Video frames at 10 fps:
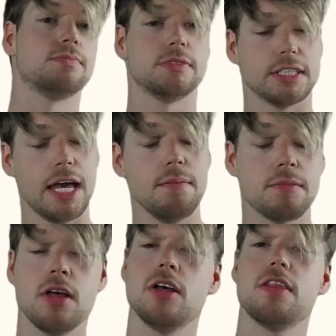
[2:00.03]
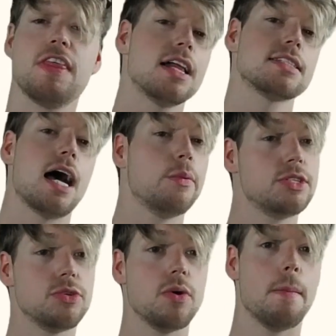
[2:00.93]
okay? That's how we
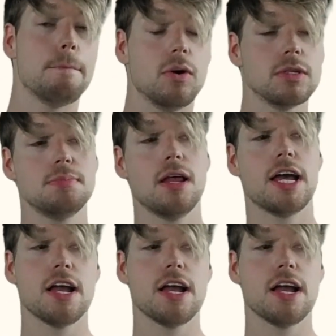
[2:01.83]
do multiplying